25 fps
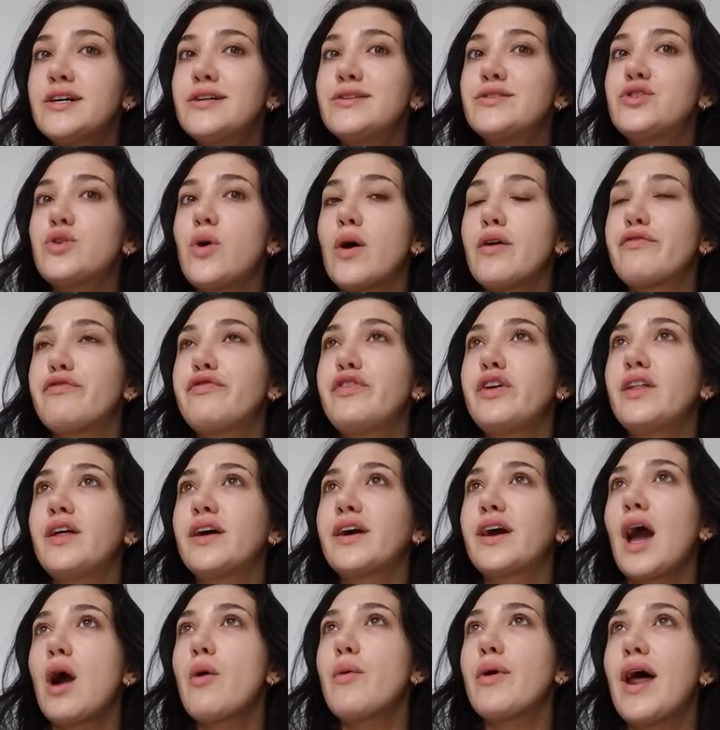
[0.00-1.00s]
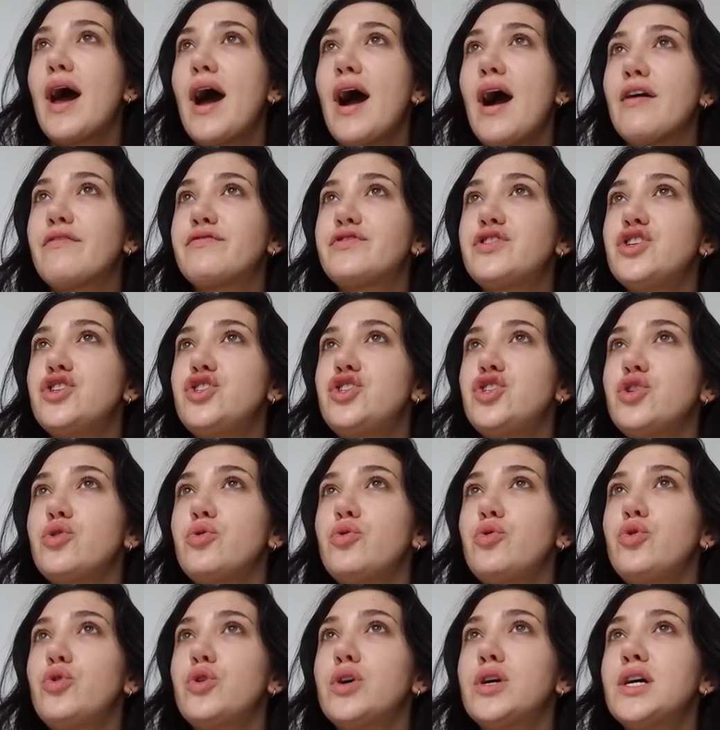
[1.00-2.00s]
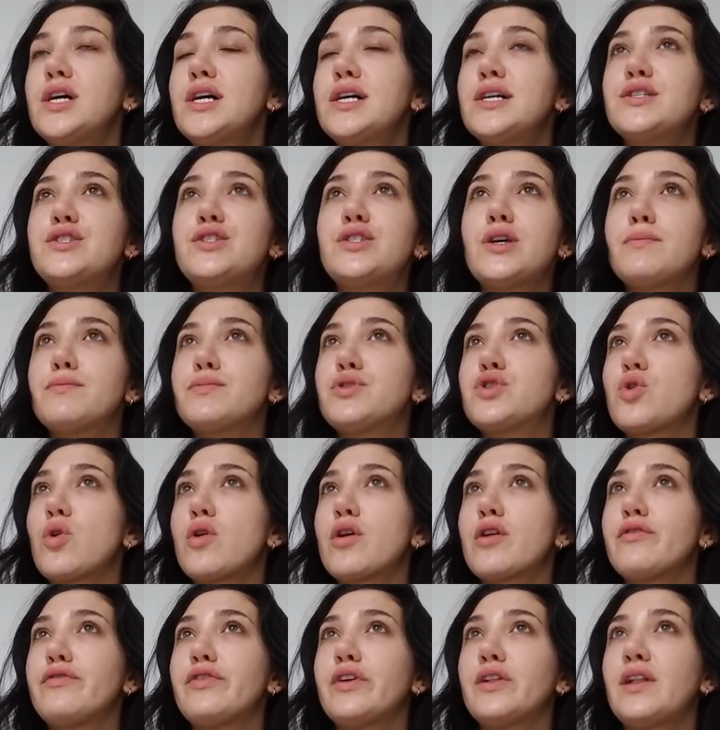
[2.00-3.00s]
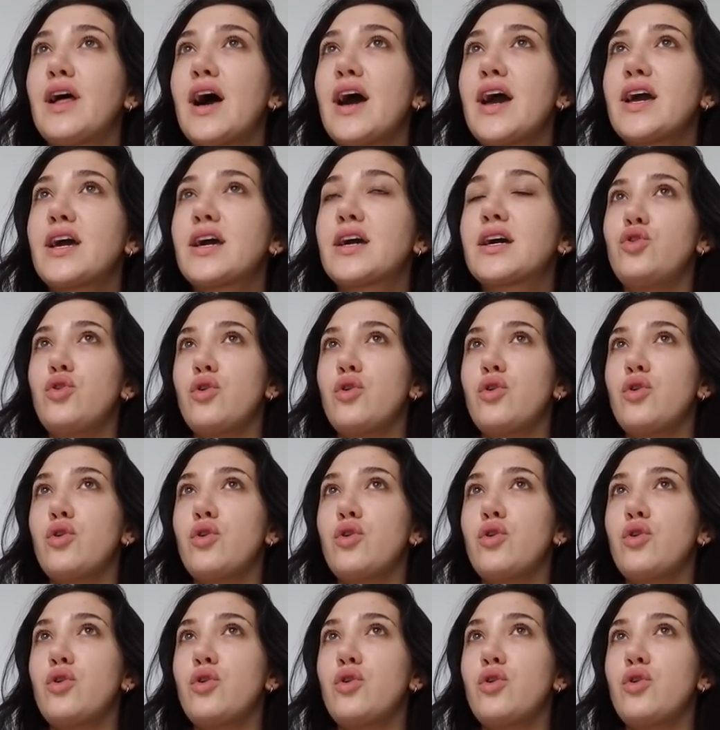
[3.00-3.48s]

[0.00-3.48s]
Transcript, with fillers: So I feel like I would have to do some sort of a like,